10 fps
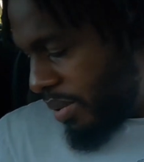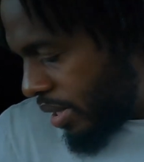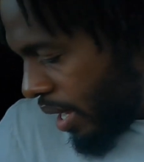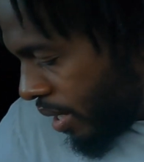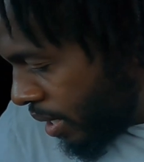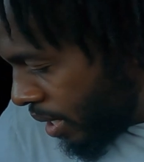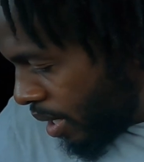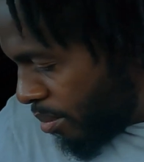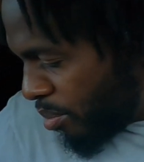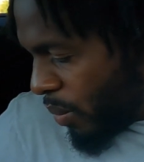with that.
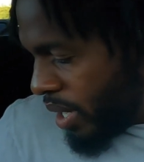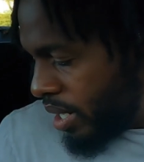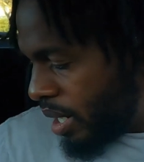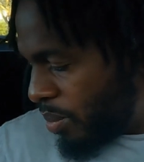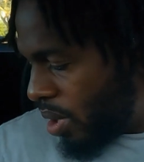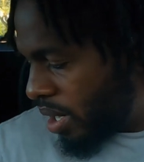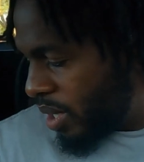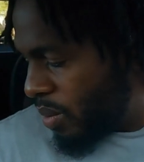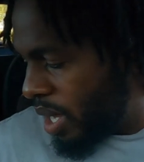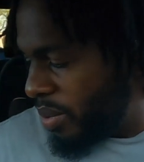But we ended up
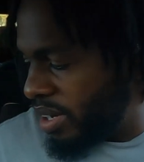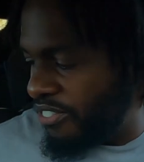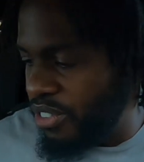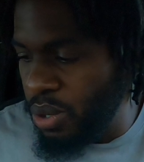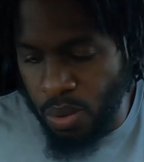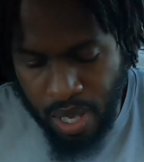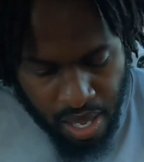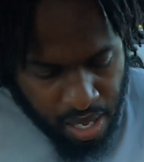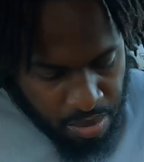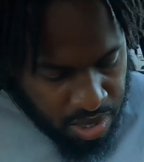walking away with a few
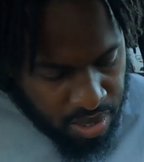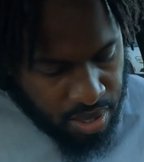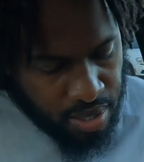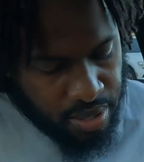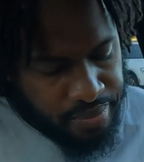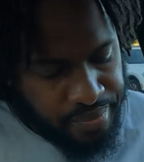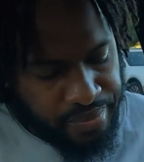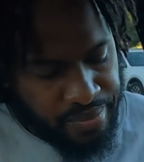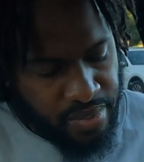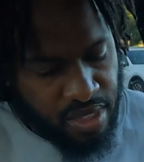games.
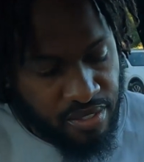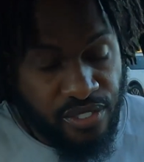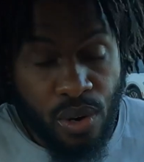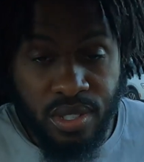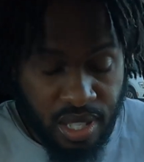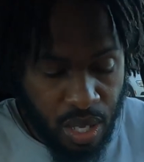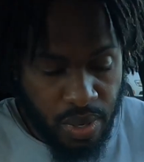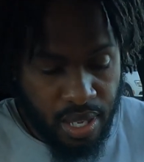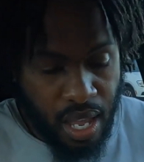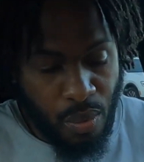The first thing that
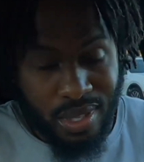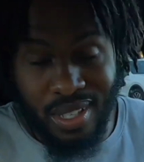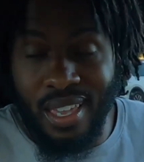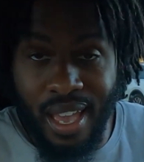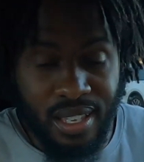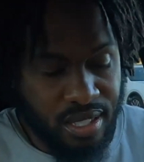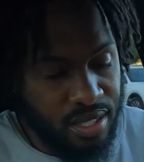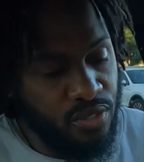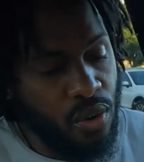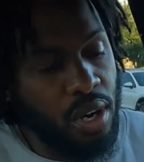we got was a
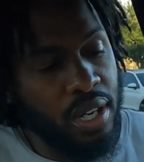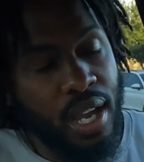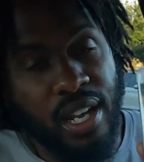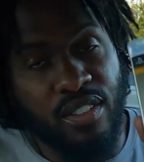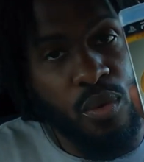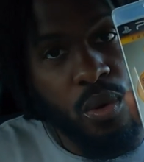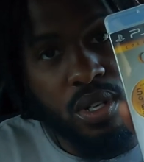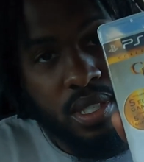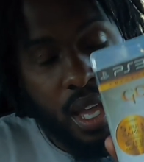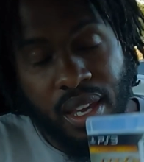case for our God of War
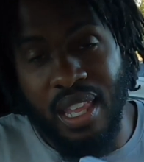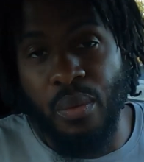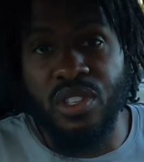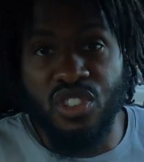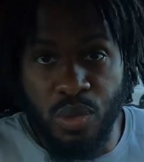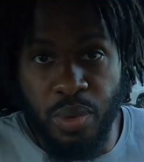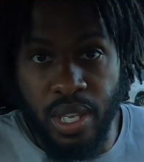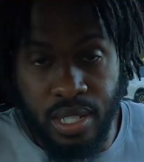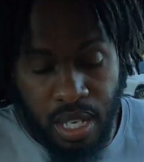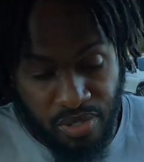Saga that we just
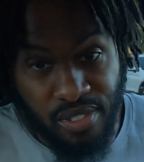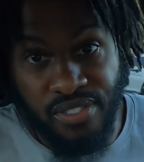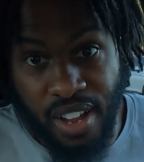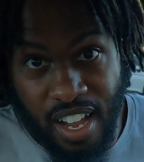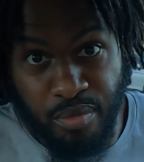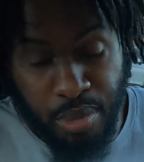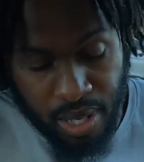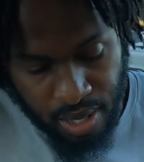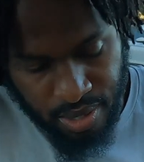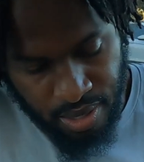picked up for
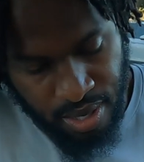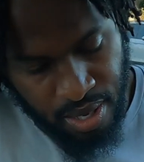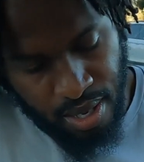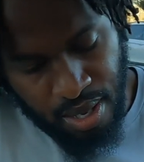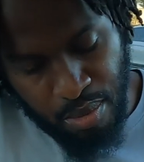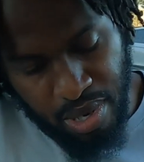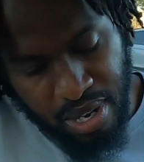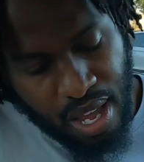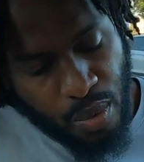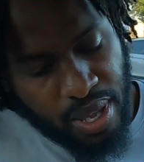$5, but
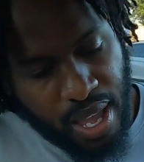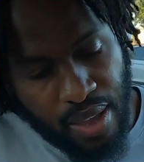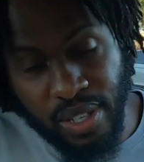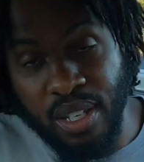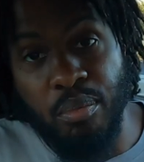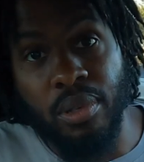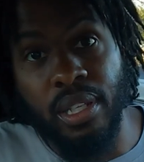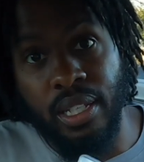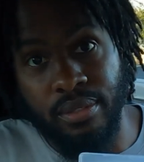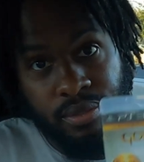now we have it
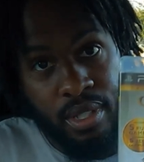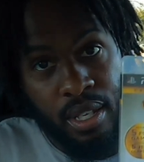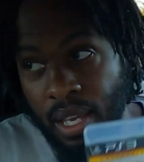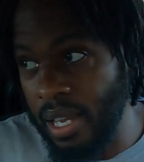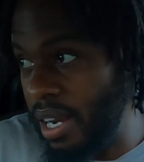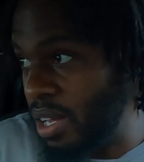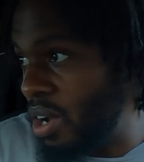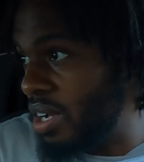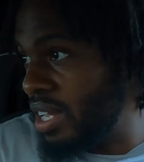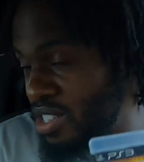complete. Gotta
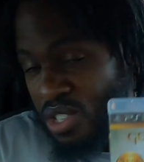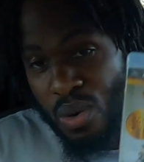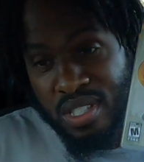call Cuzzo and